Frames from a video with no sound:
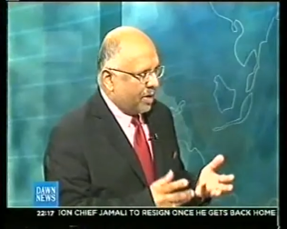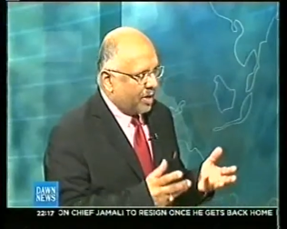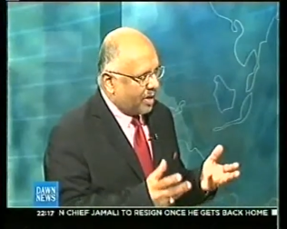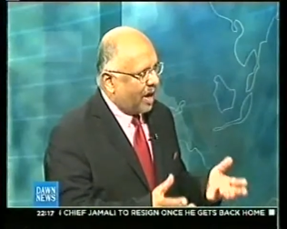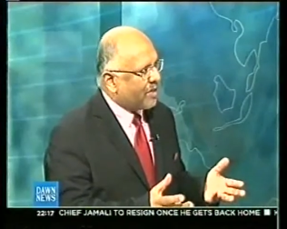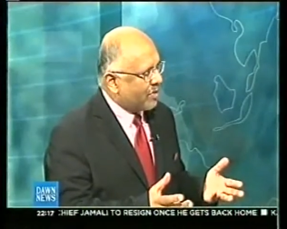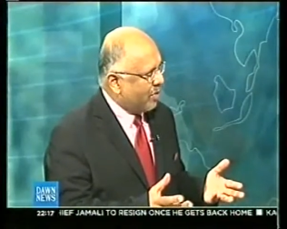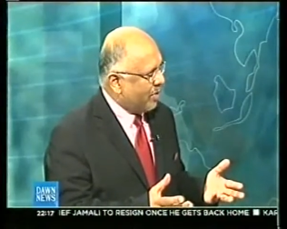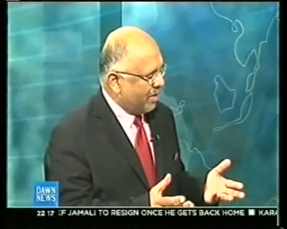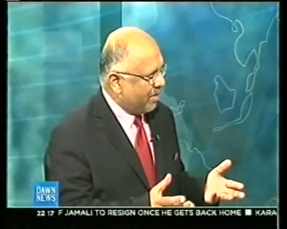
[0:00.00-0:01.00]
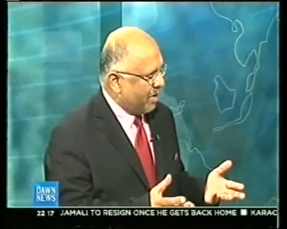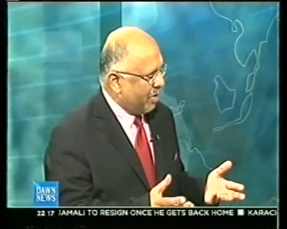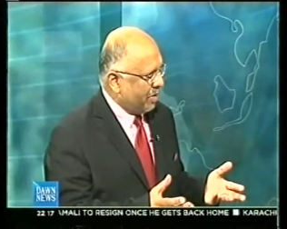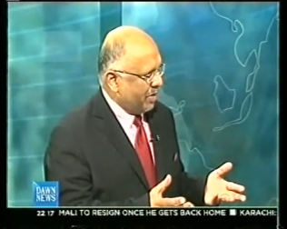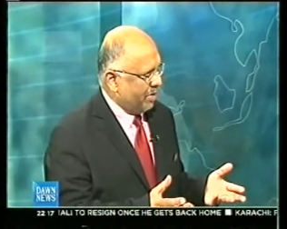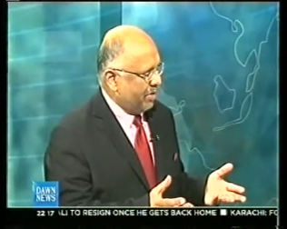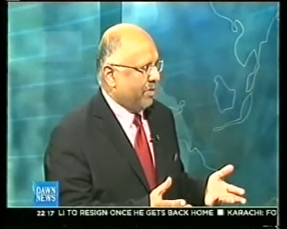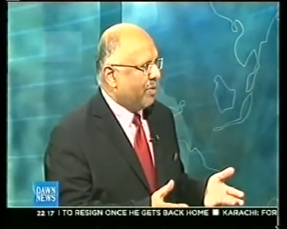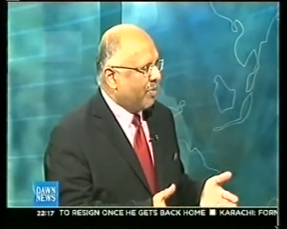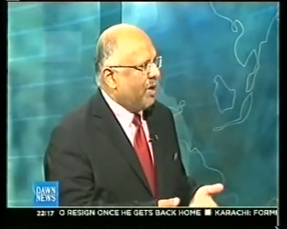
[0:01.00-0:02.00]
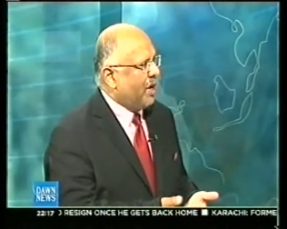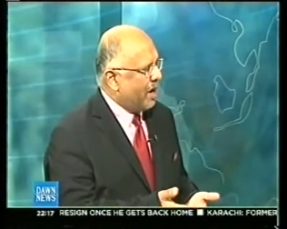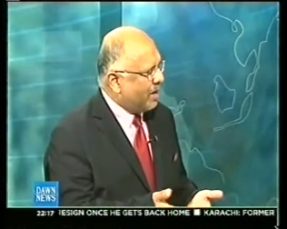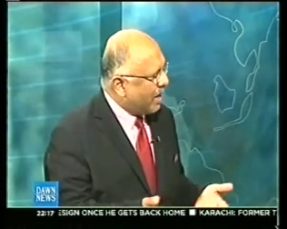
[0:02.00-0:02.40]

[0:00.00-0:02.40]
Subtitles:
grassroots institutions. We had